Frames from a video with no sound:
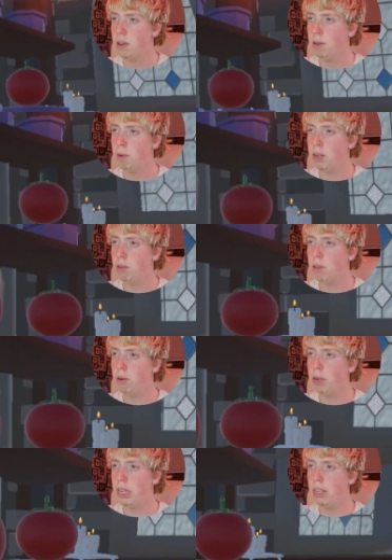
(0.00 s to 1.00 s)
When you
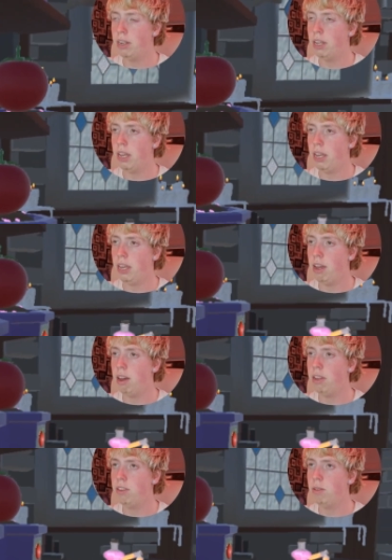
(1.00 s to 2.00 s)
throw in an
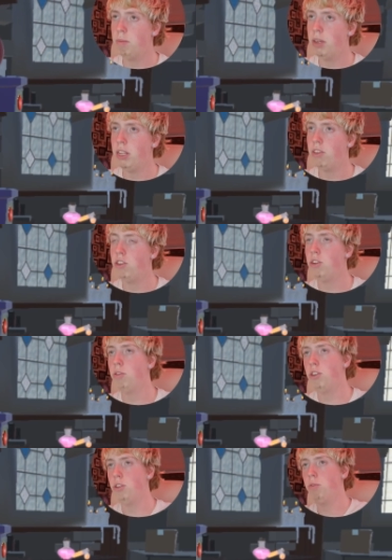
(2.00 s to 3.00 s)
item, it
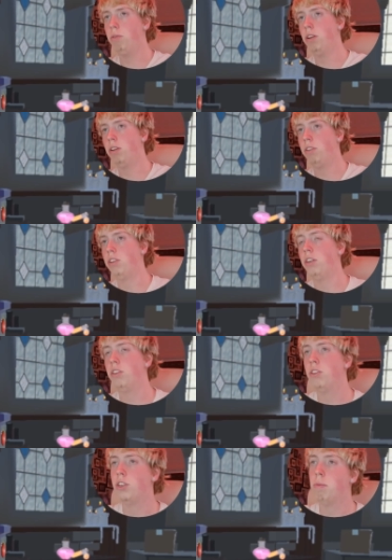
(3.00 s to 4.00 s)
shows you on the
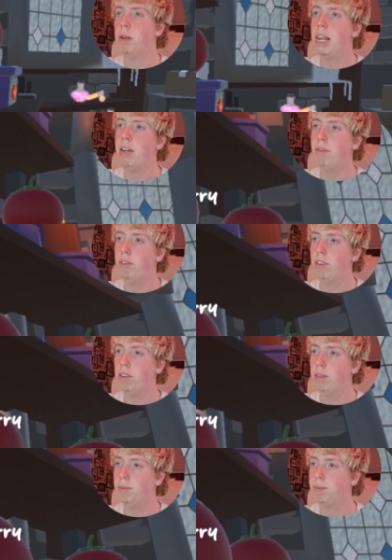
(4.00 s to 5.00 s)
top left
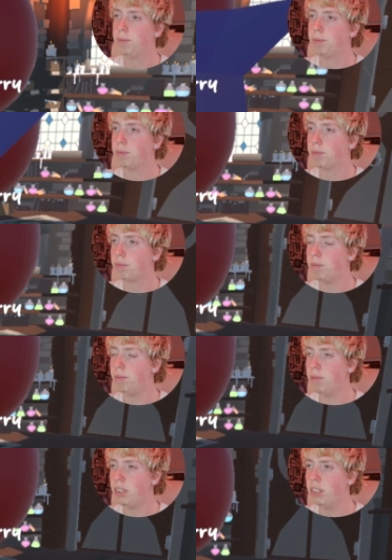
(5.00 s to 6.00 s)

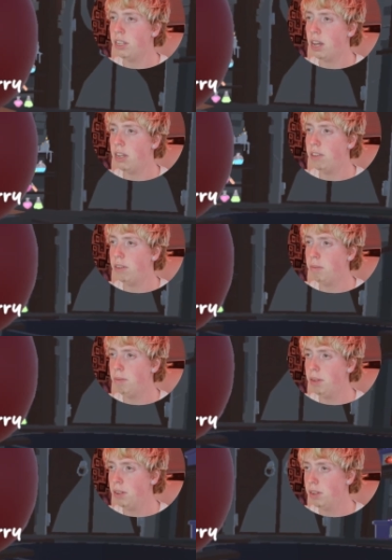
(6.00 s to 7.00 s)
the
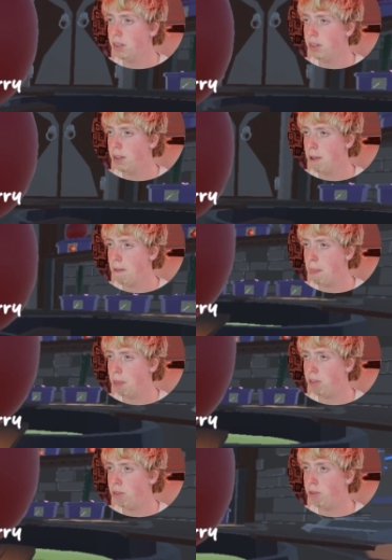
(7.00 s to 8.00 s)
item
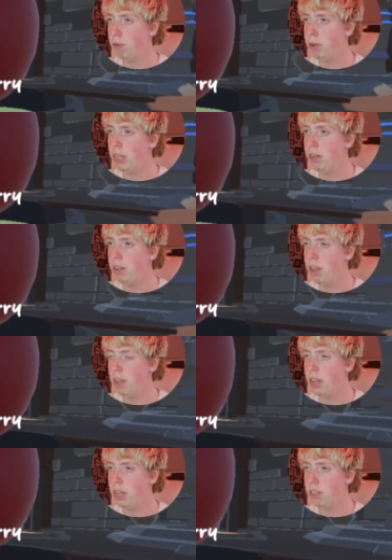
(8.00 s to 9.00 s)
that you threw in,
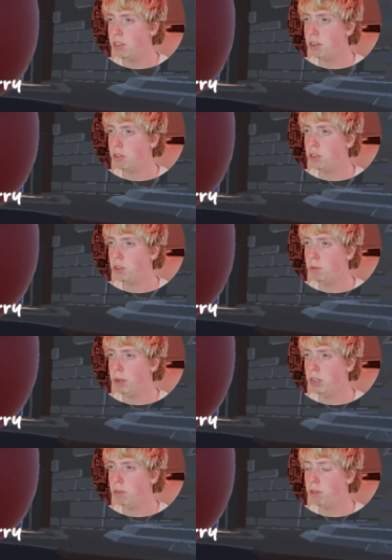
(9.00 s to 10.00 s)
and also
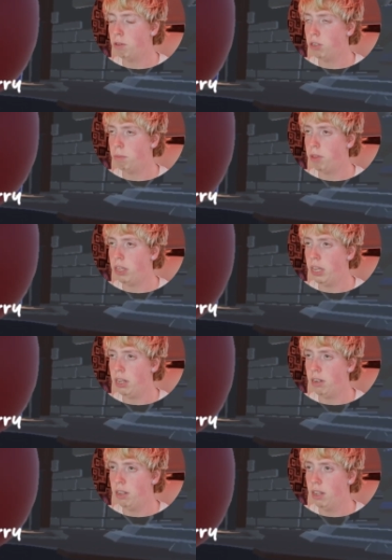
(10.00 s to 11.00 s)
when you throw something
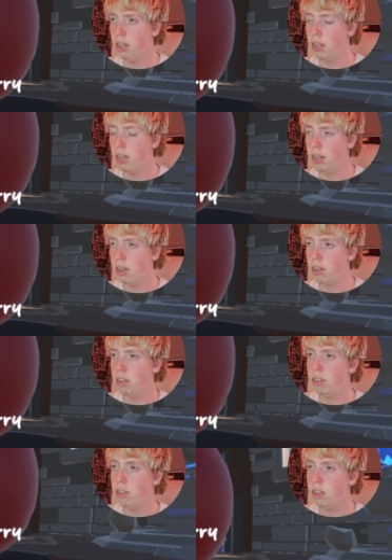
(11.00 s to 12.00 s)
in,
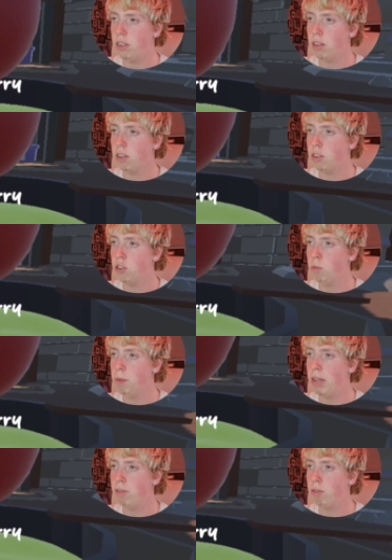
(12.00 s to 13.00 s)
the soup
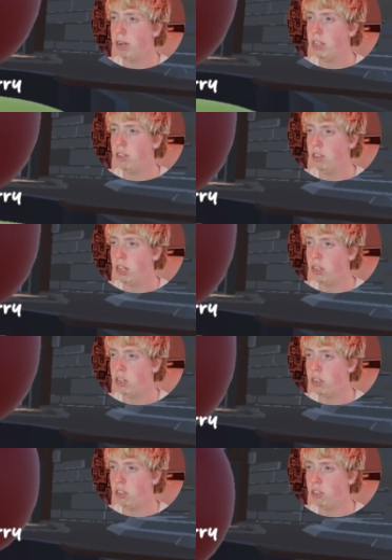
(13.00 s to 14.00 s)
level raises and it
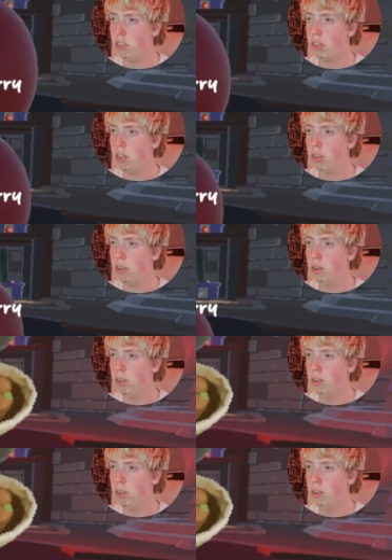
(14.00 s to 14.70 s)
changes color